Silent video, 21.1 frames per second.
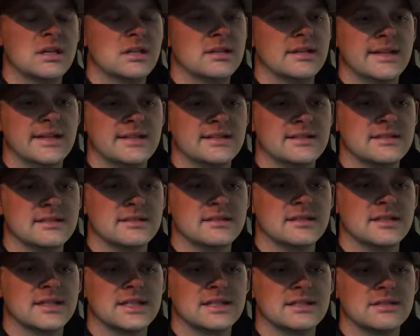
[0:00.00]

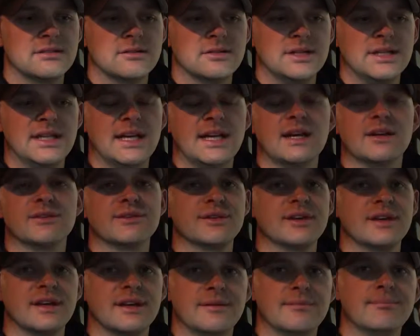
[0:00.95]
That's the only
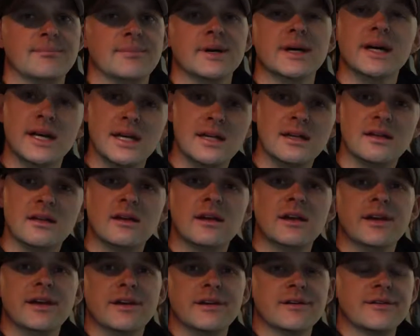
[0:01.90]
downside. But
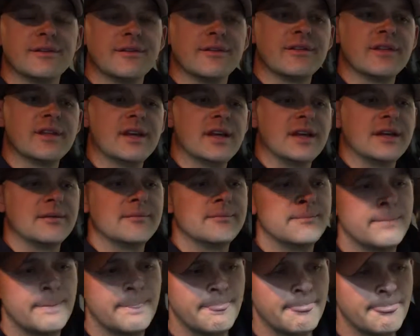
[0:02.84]
here's the thing.
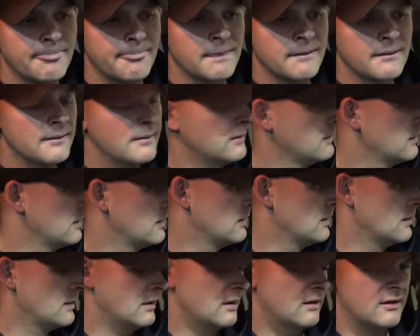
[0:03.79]

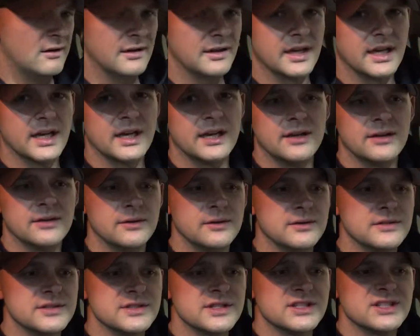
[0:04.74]
All you gotta do
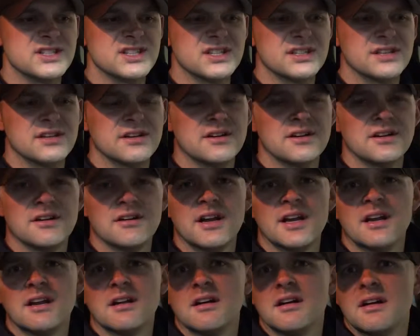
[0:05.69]
is just sit there and
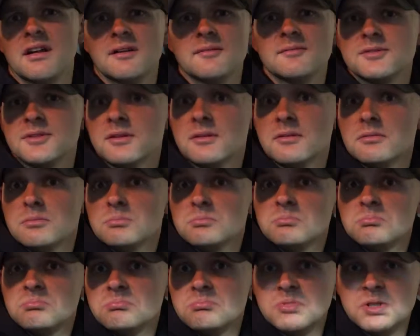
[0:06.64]
crank on it. So
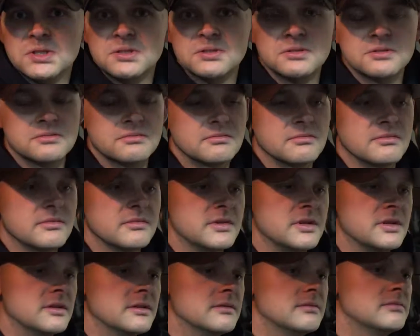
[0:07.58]
let's,
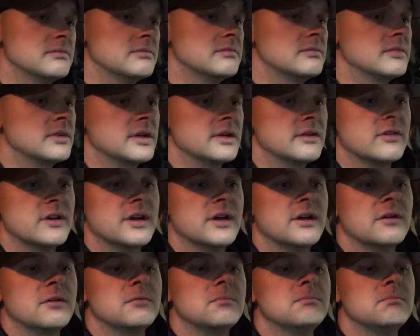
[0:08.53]
give her hell.